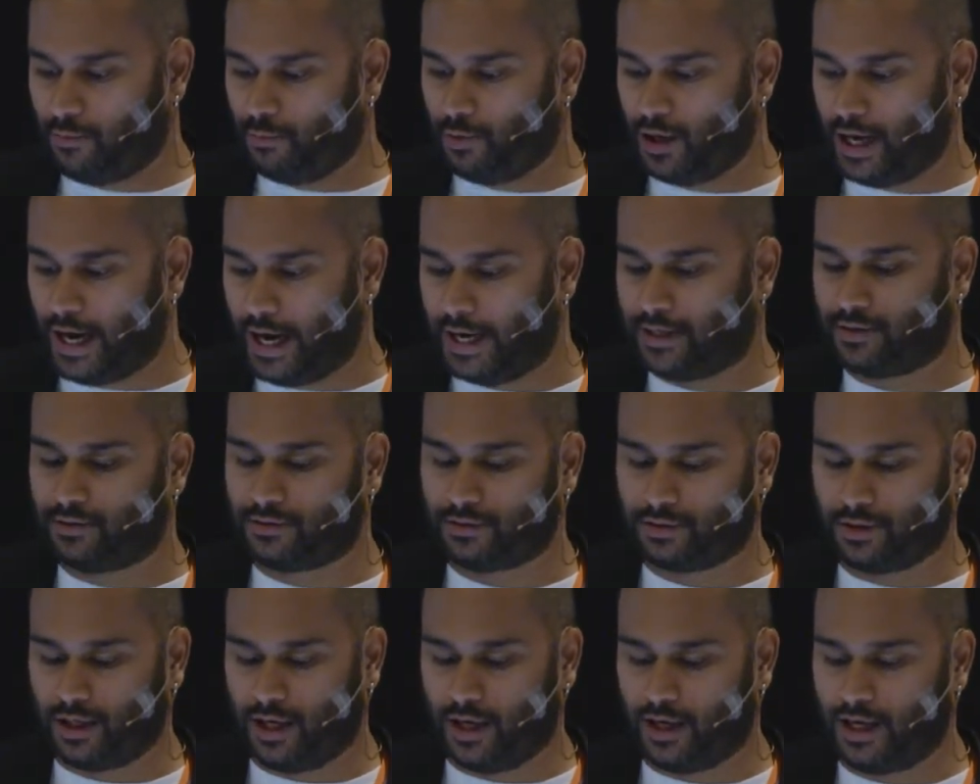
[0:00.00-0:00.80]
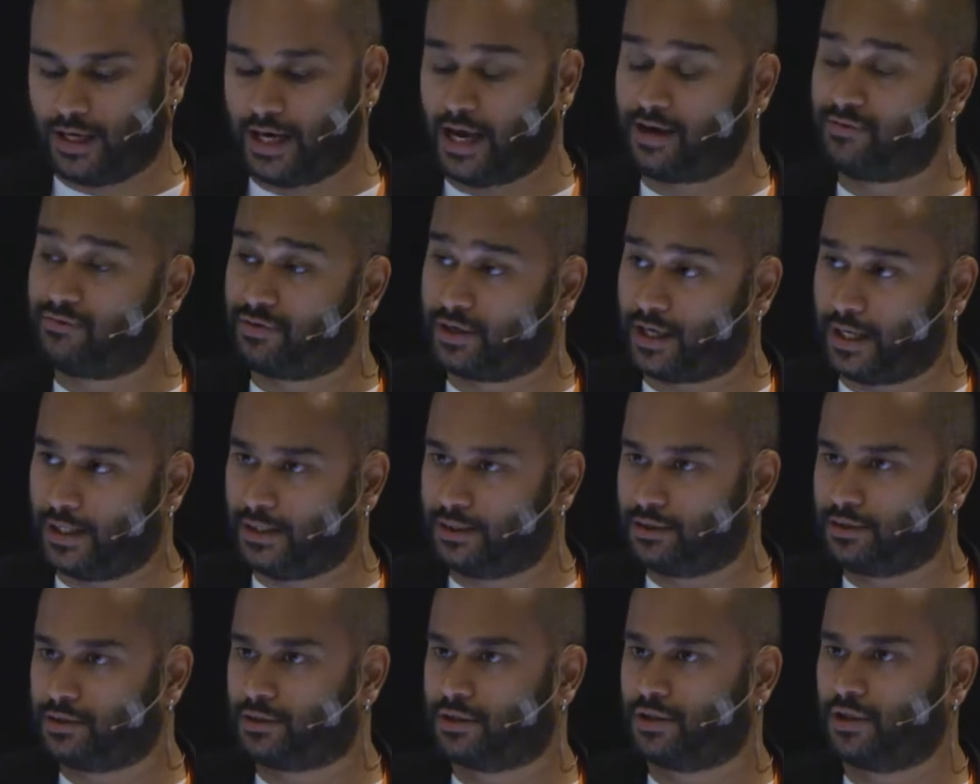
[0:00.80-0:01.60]
We had an
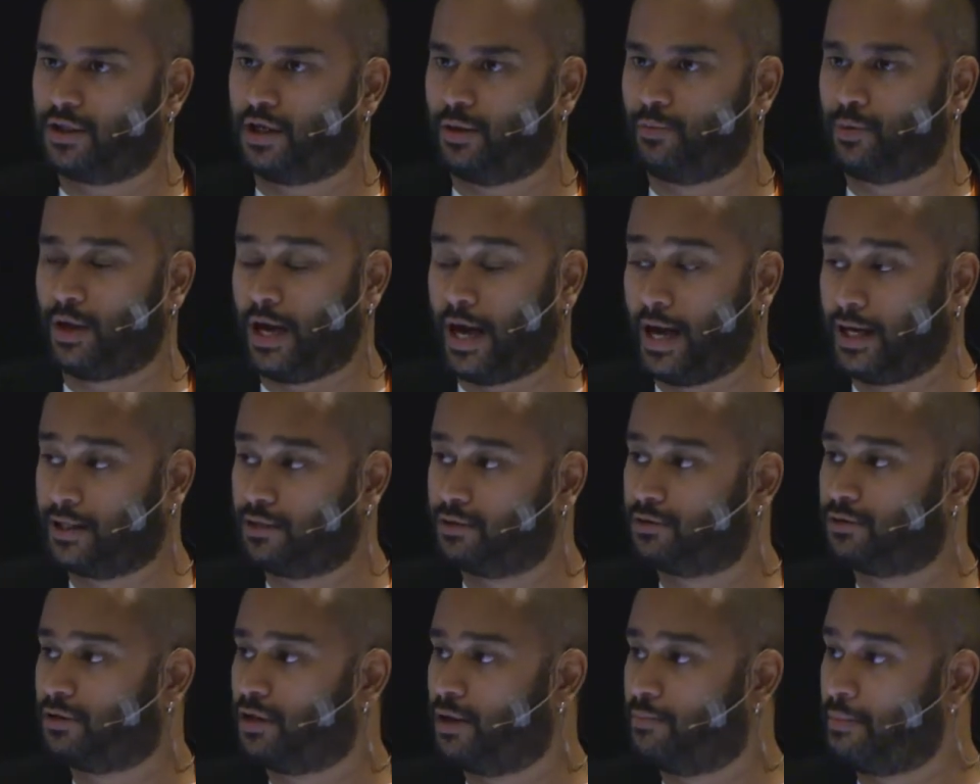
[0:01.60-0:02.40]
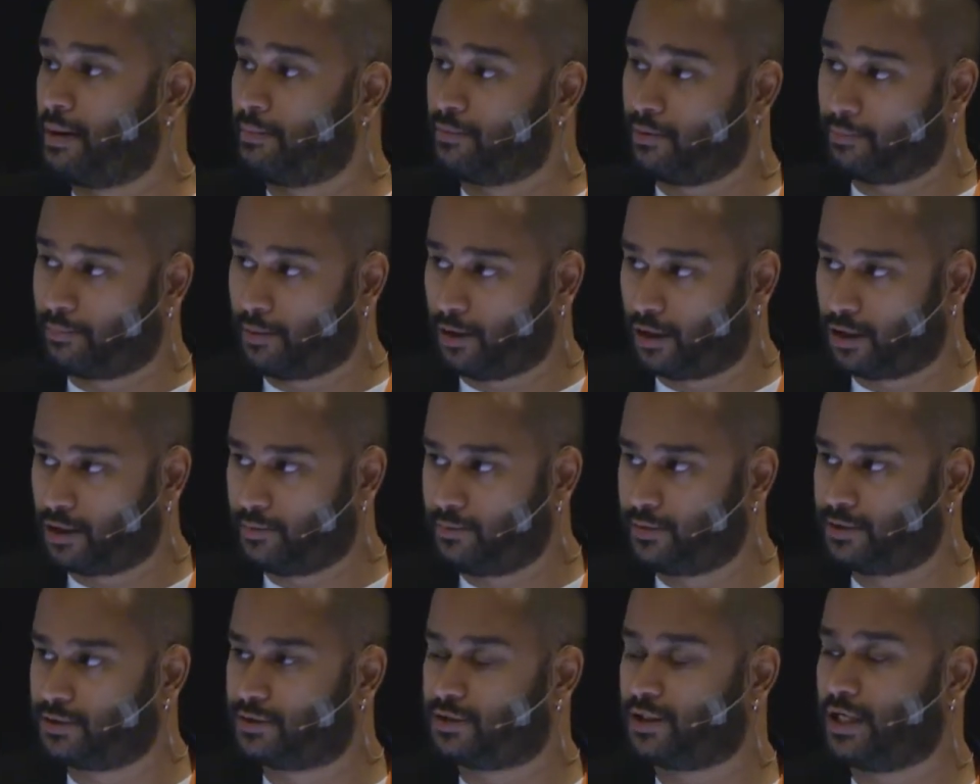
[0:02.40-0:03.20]
advocate, we had a member of
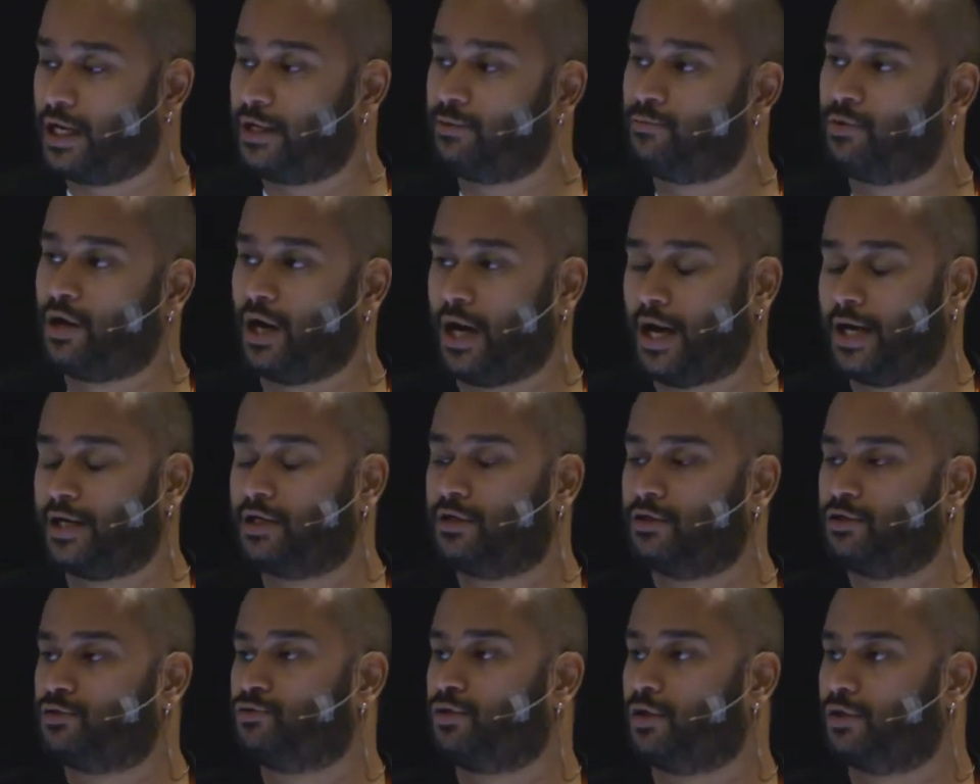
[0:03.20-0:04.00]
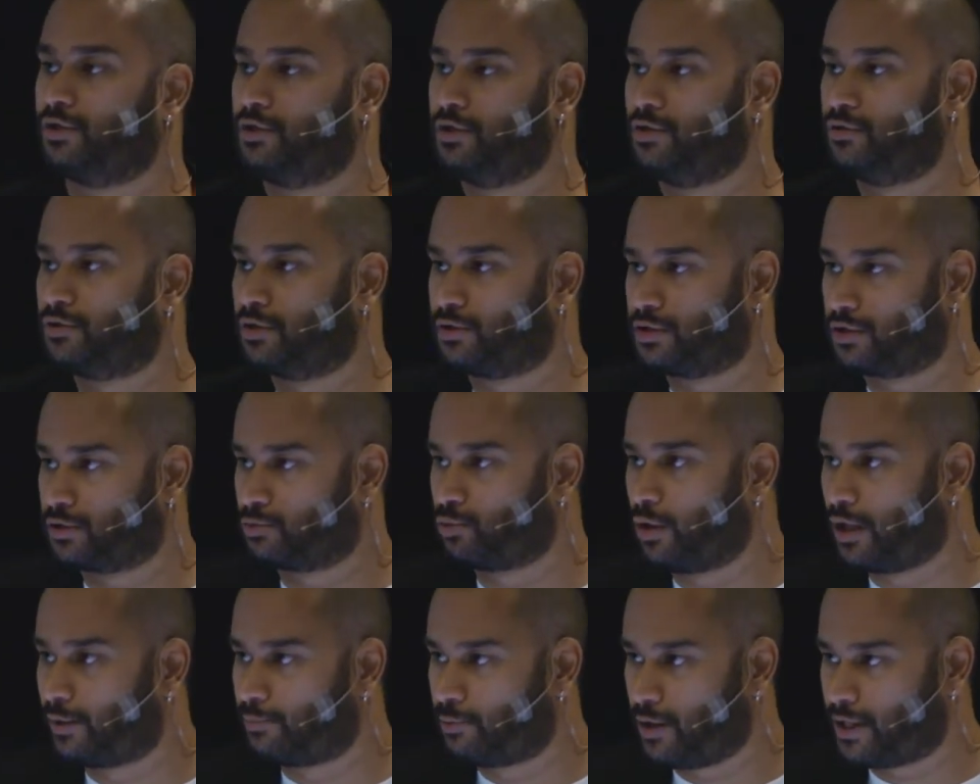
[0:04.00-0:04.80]
parliament, and we had drug users as
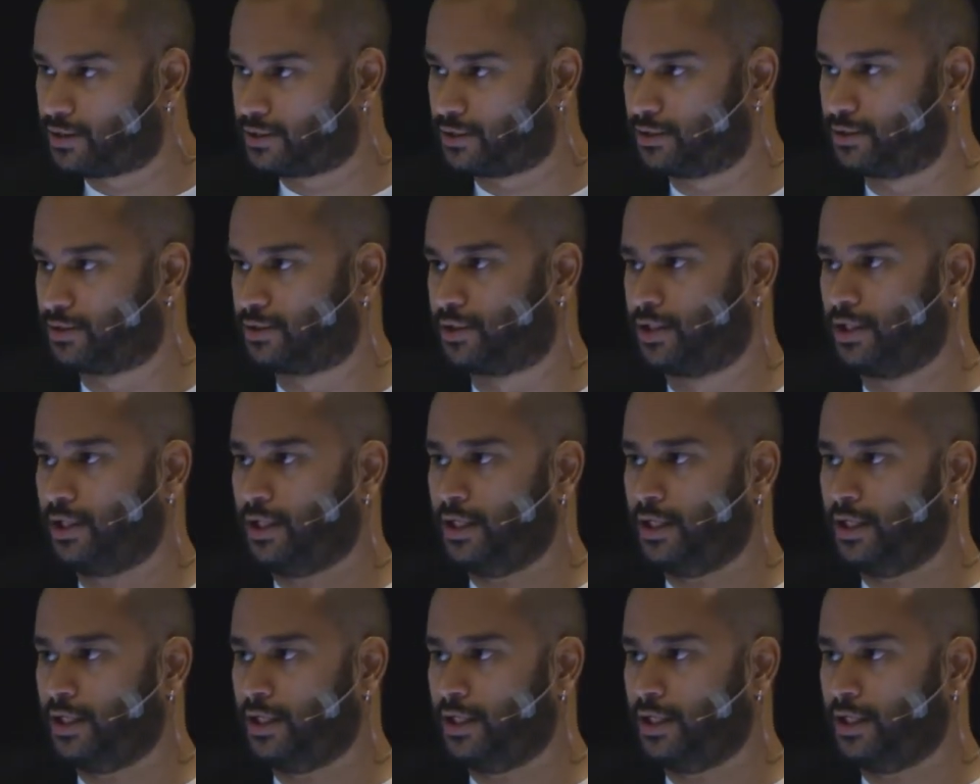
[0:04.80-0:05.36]
well present.